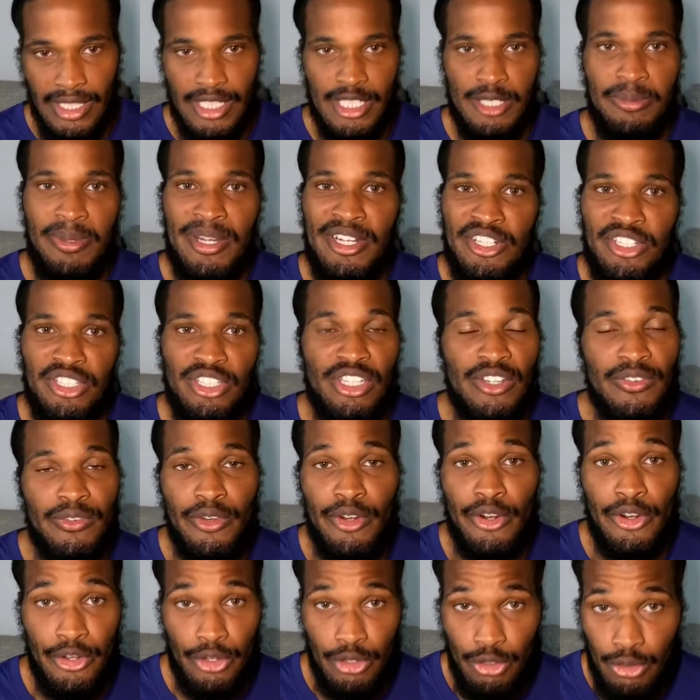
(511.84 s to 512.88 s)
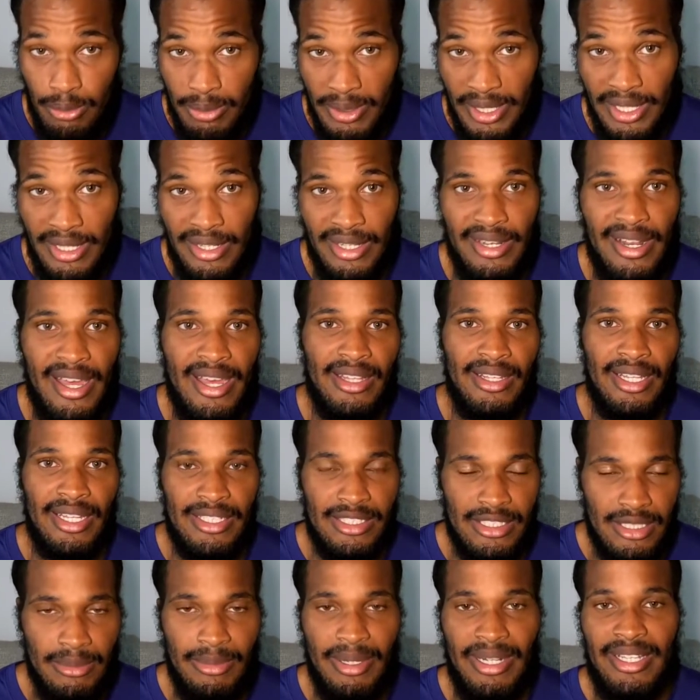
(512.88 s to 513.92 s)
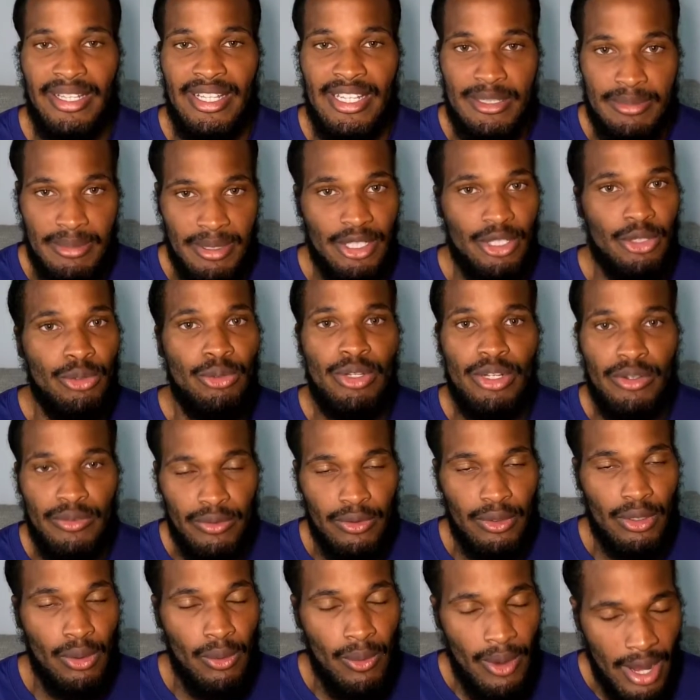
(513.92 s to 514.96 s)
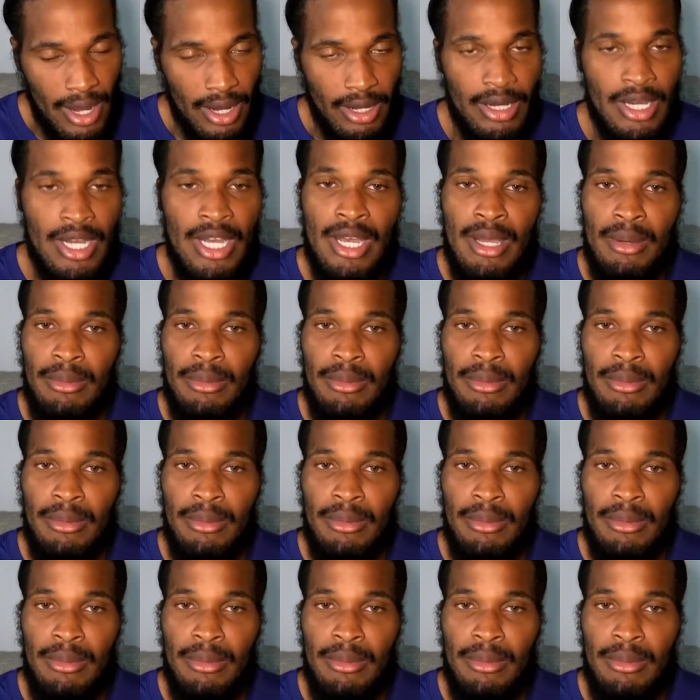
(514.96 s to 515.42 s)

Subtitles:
Especially if you're a newbie and not like somebody that's been doing it for a while.